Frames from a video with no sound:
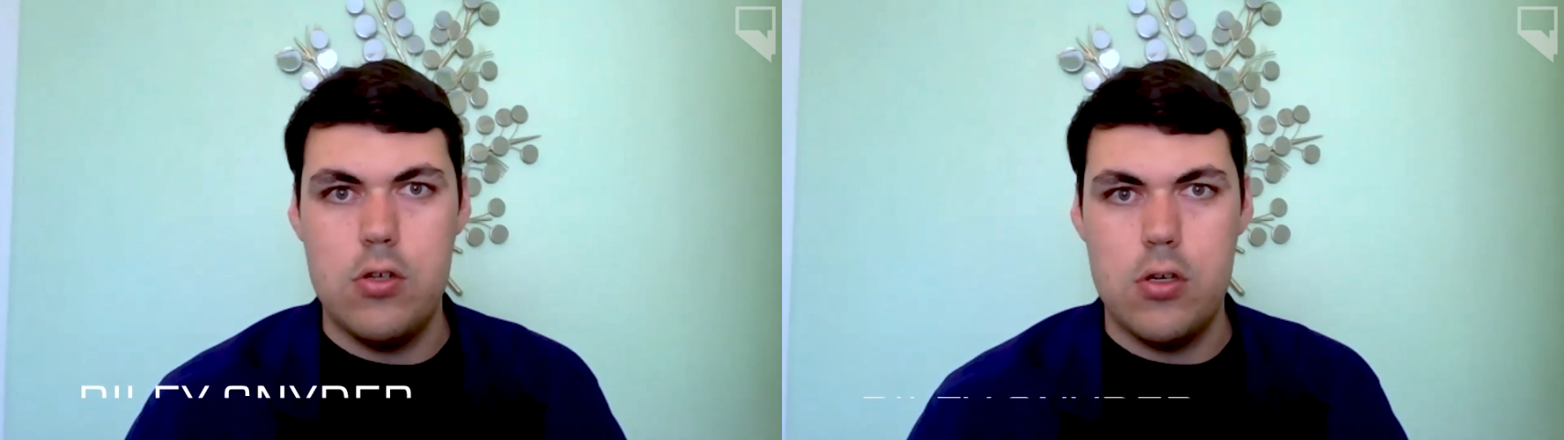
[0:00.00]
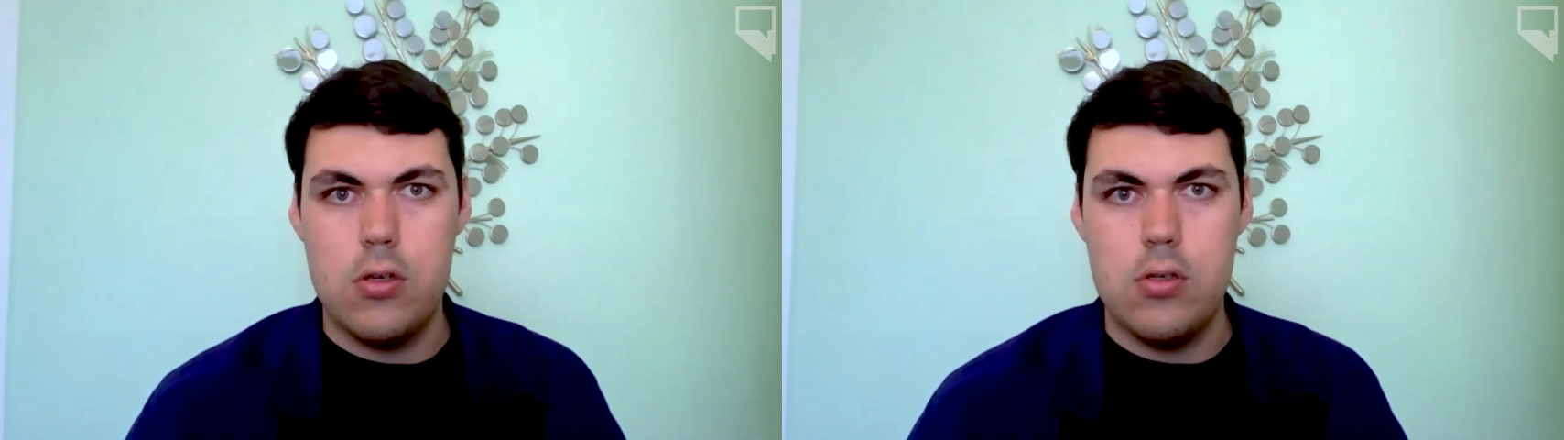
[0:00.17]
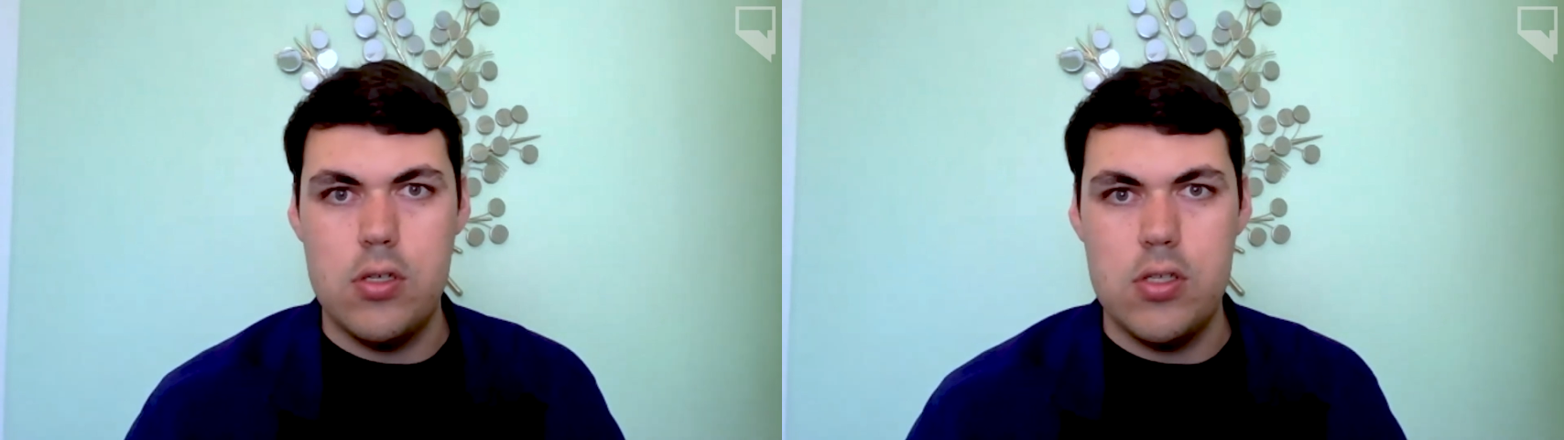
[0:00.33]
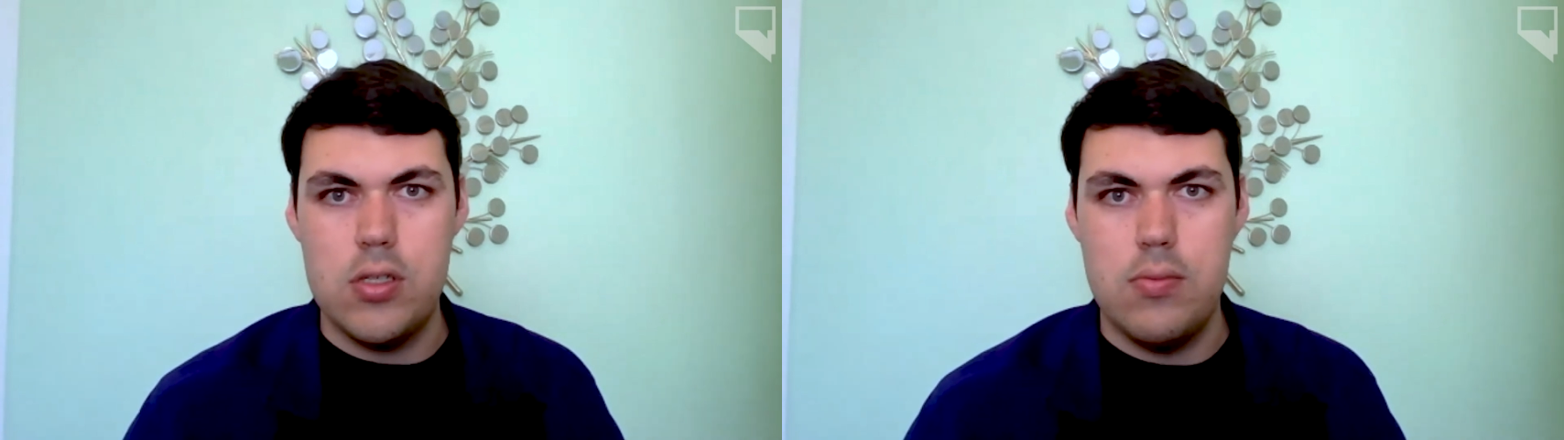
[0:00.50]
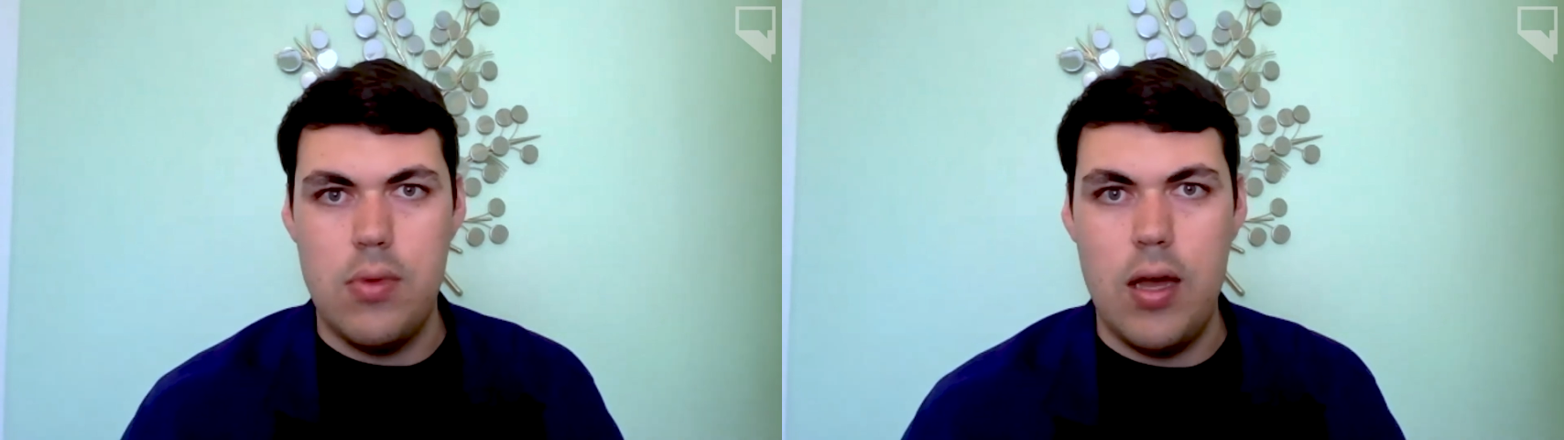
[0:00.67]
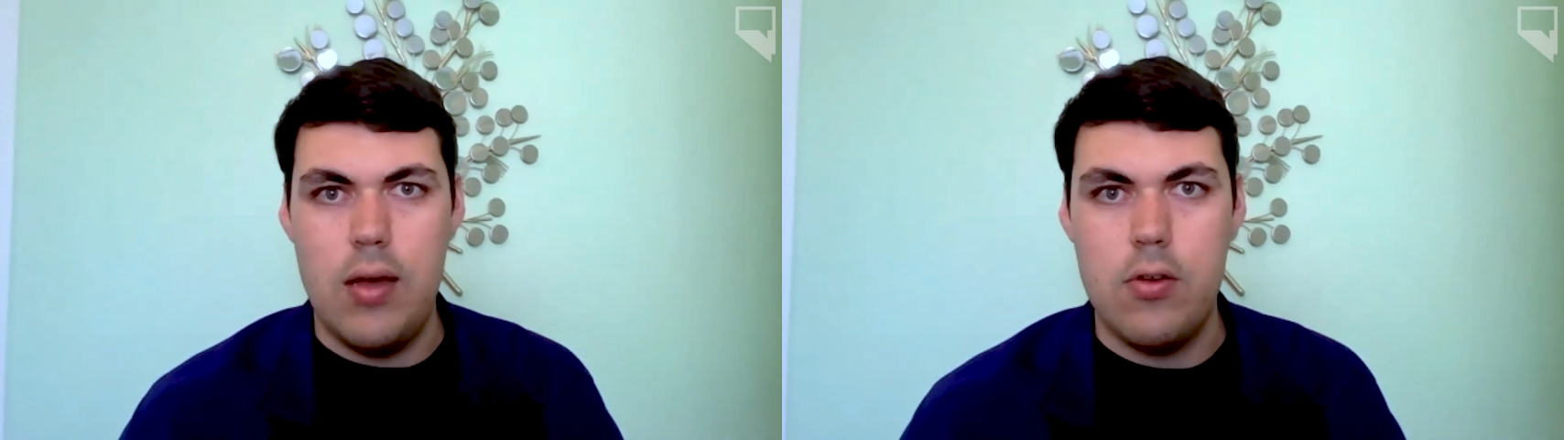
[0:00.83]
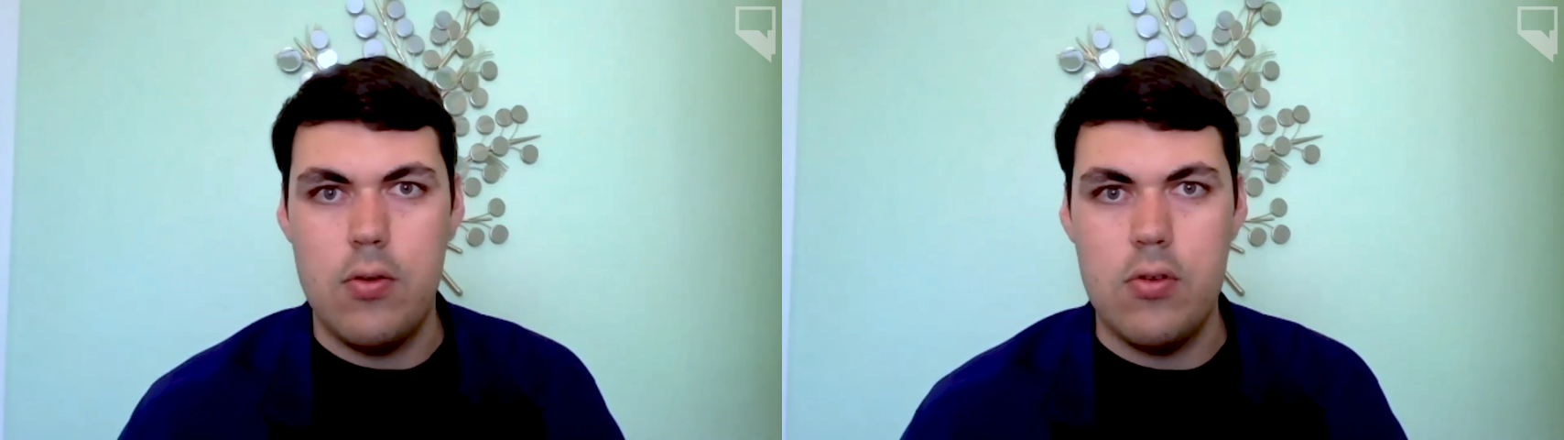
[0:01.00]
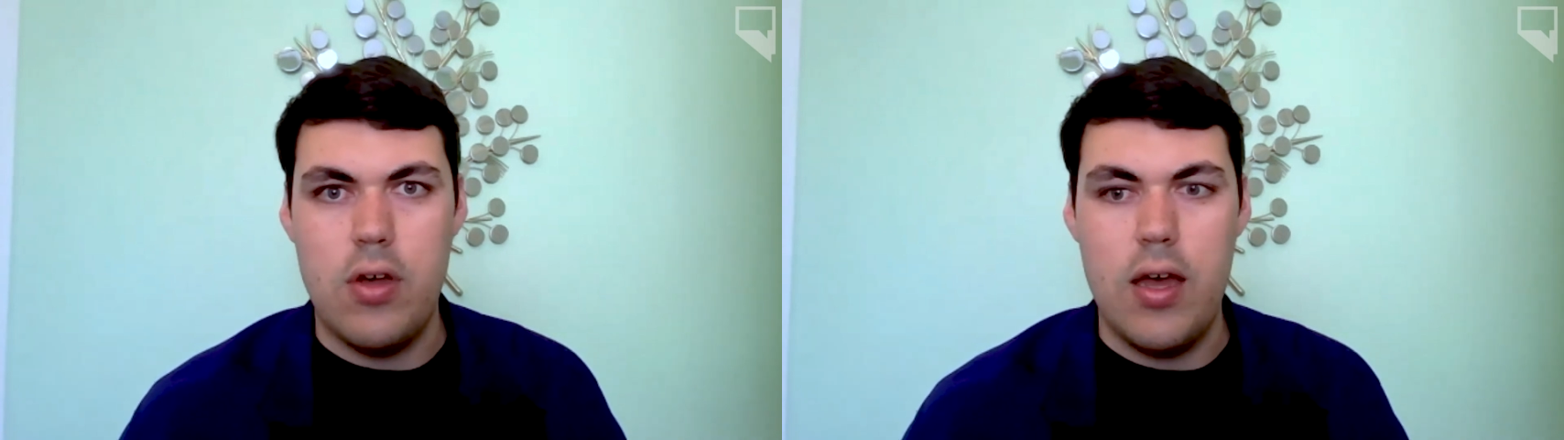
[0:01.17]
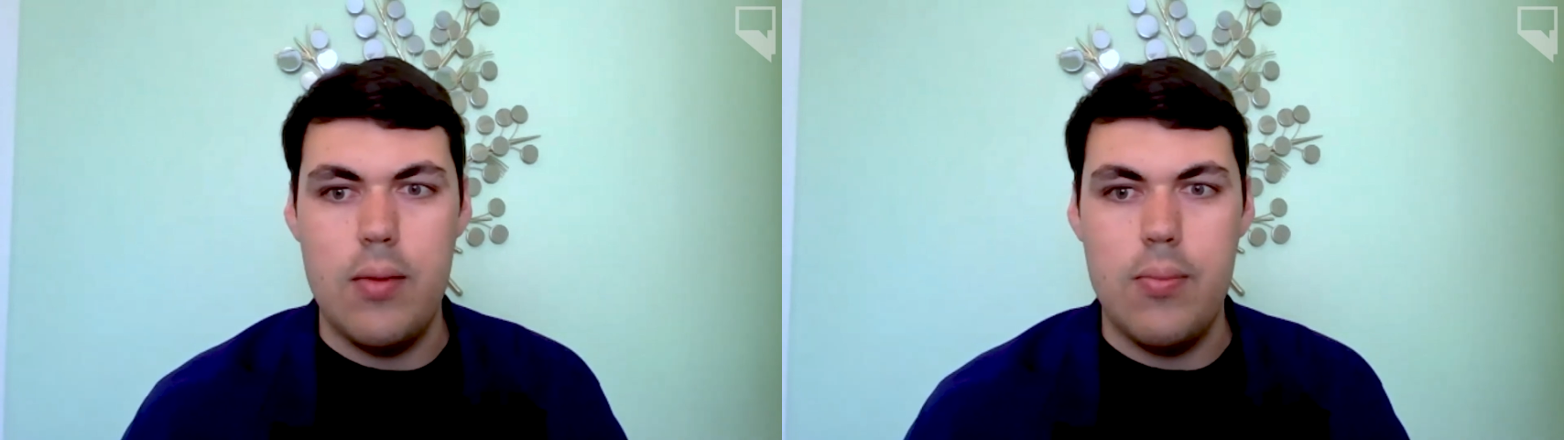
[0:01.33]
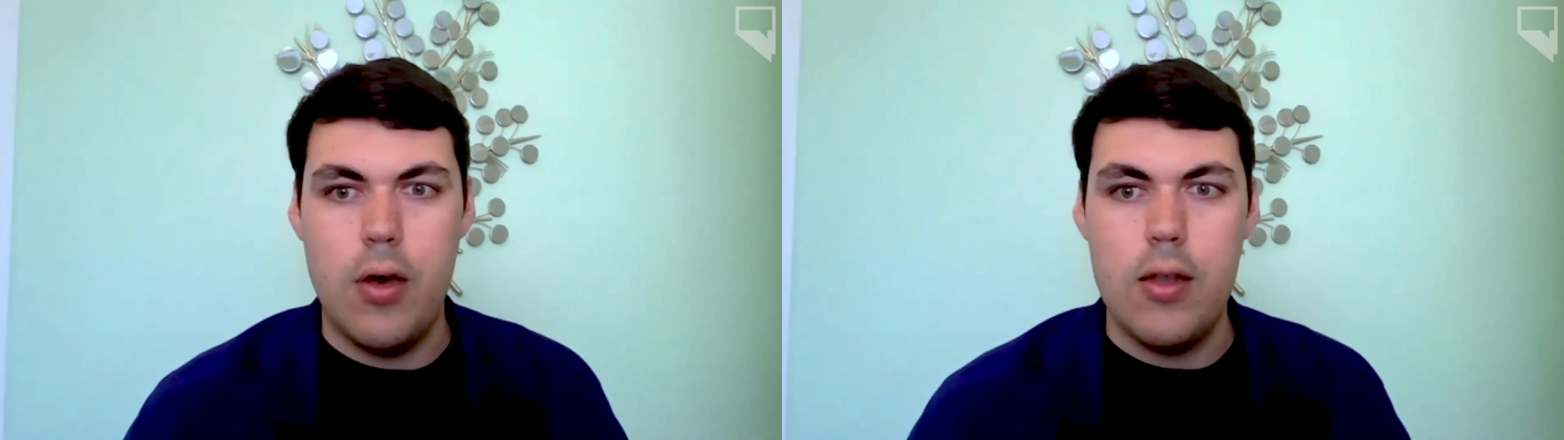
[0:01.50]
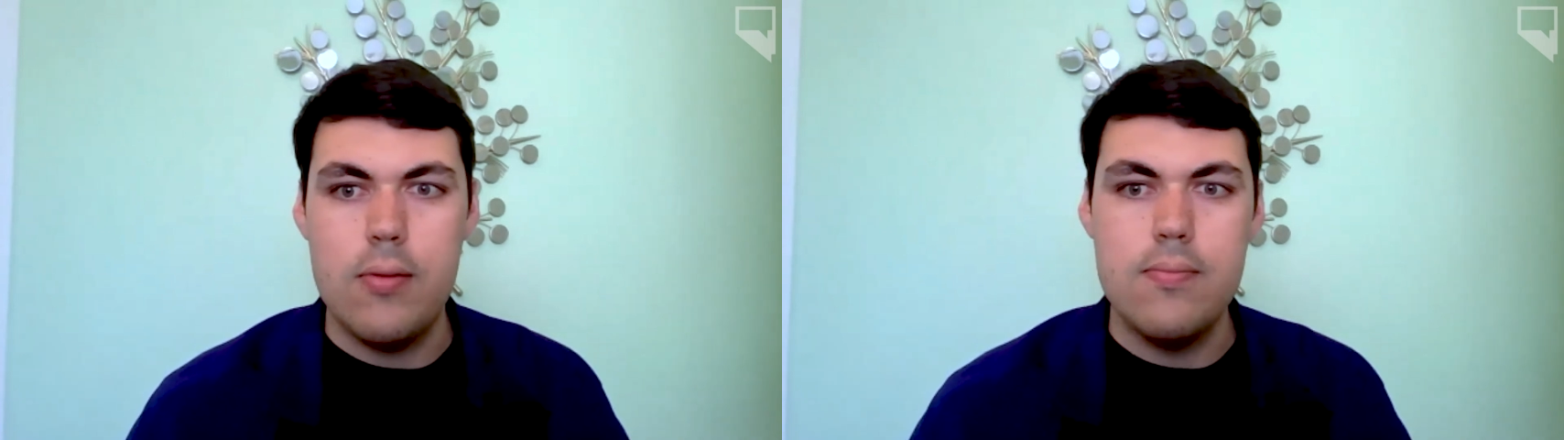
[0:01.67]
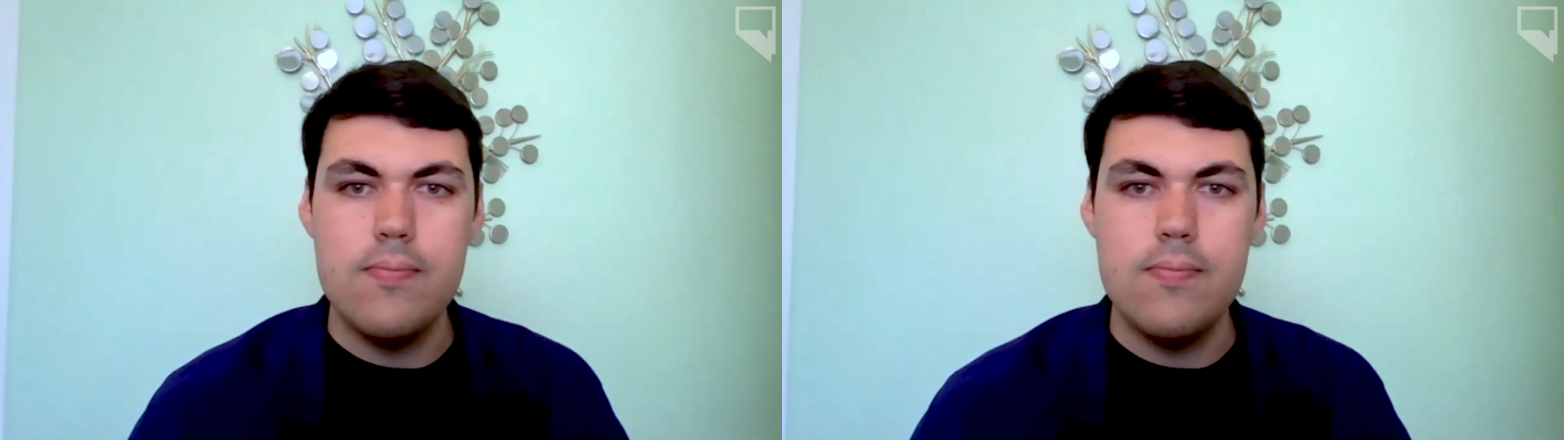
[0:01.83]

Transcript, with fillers: journalism uh, to rely upon.